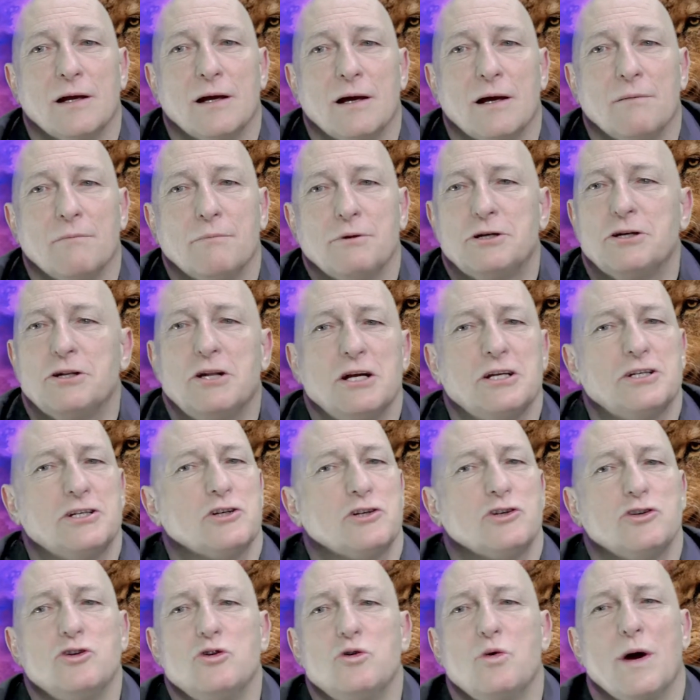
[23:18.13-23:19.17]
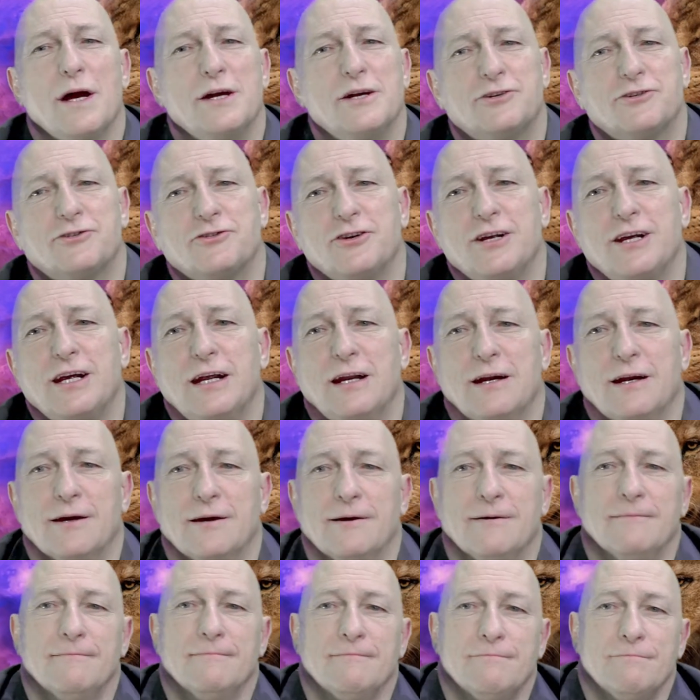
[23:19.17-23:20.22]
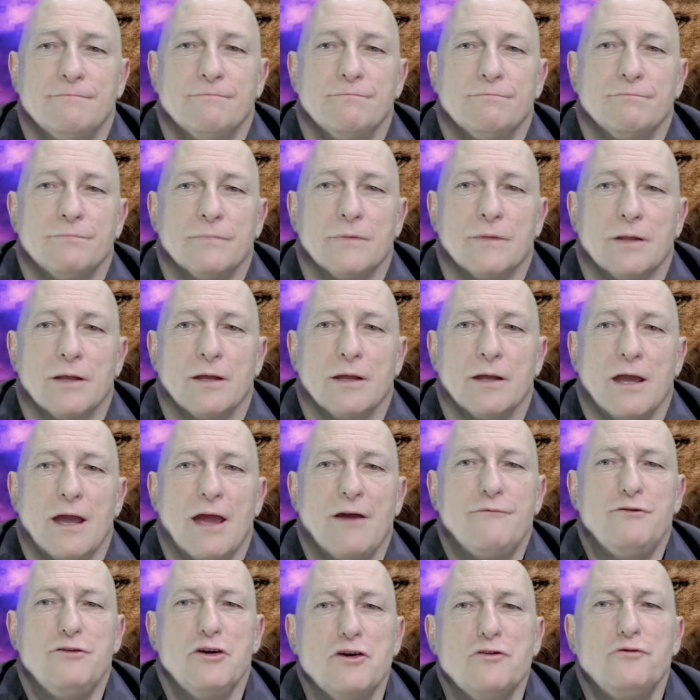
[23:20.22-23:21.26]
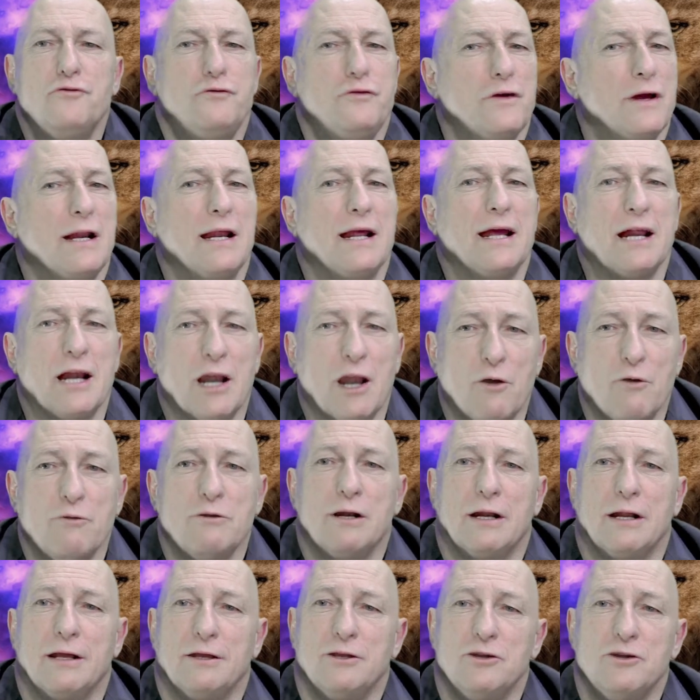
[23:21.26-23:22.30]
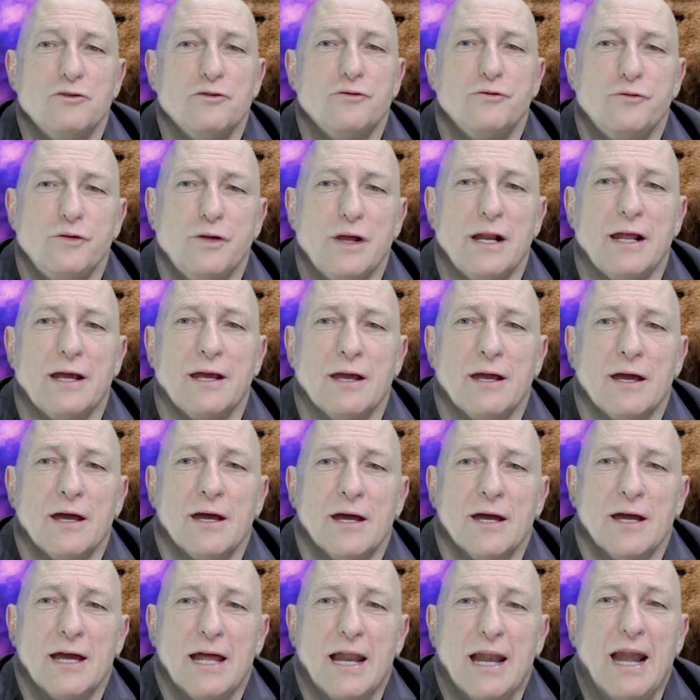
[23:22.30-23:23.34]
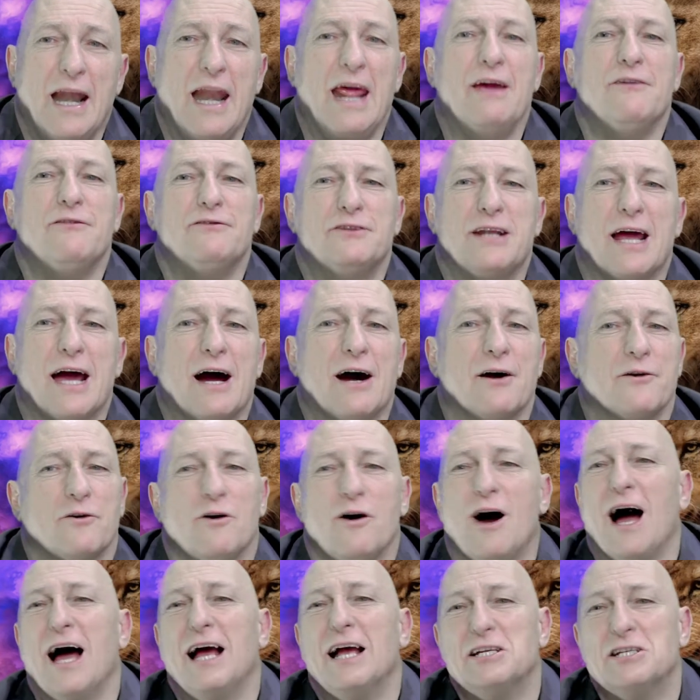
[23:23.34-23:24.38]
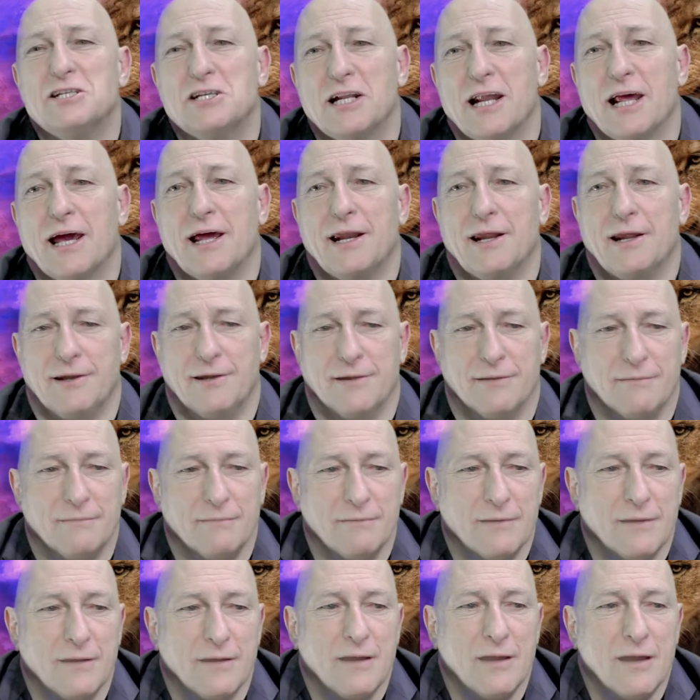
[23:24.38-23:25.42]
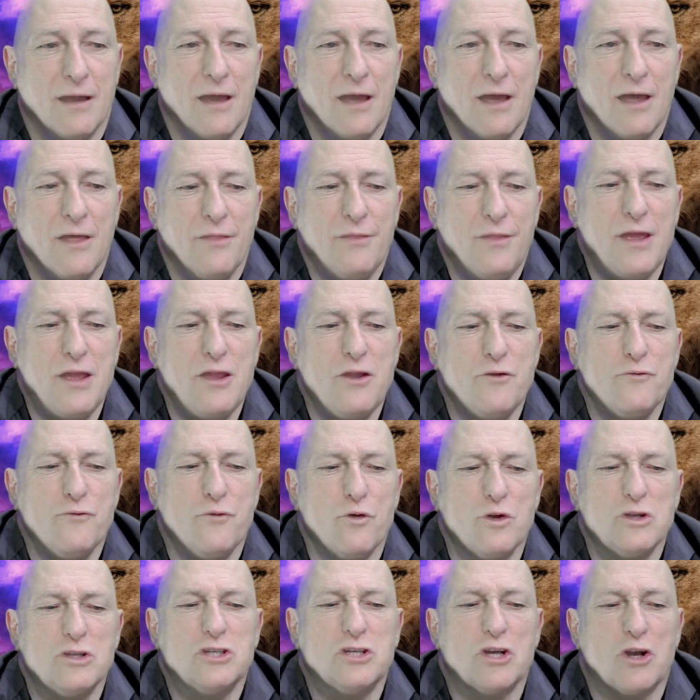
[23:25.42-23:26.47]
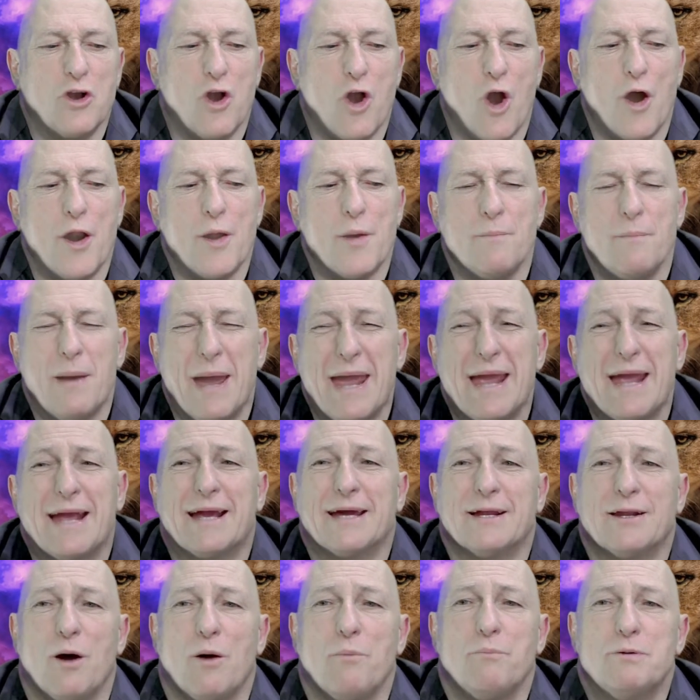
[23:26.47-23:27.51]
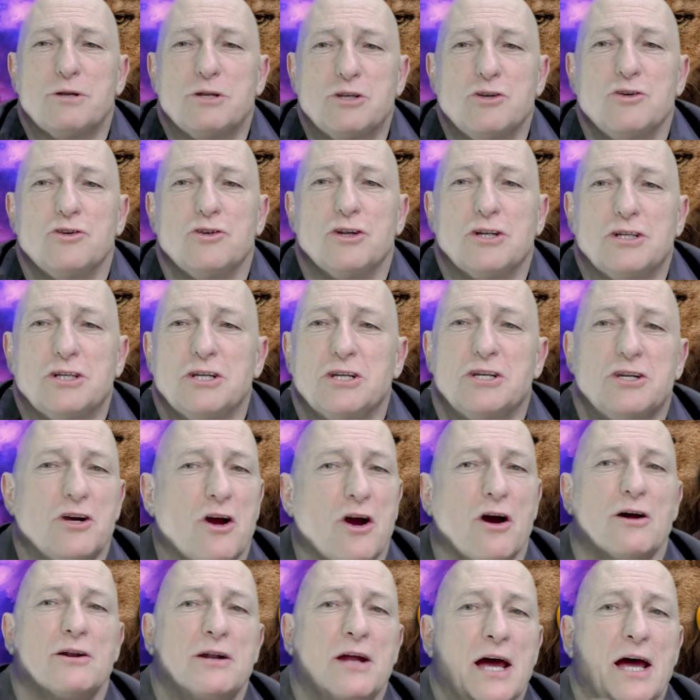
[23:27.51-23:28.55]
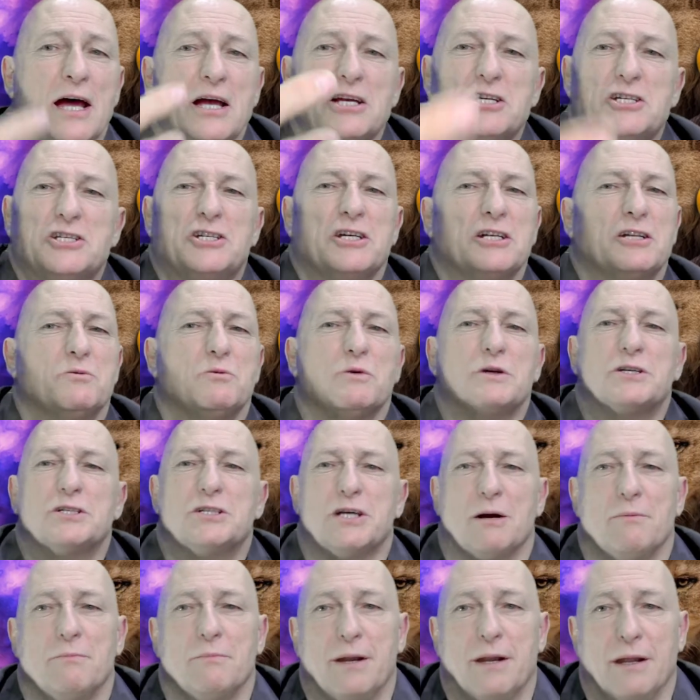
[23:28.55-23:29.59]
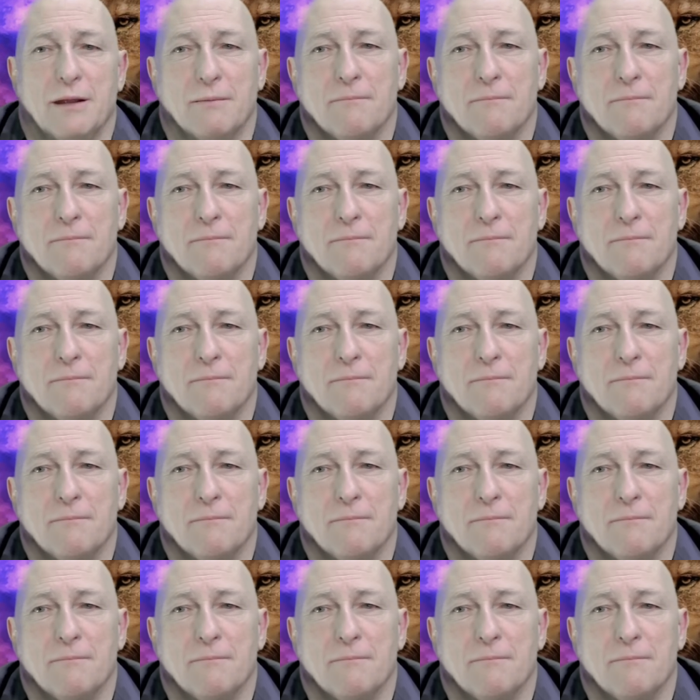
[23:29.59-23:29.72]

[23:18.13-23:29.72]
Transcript: But you know, it's a two way street. If you're feeling lonely and you're feeling left out or isolated, then you've also got to make an opportunity to go and sit with somebody.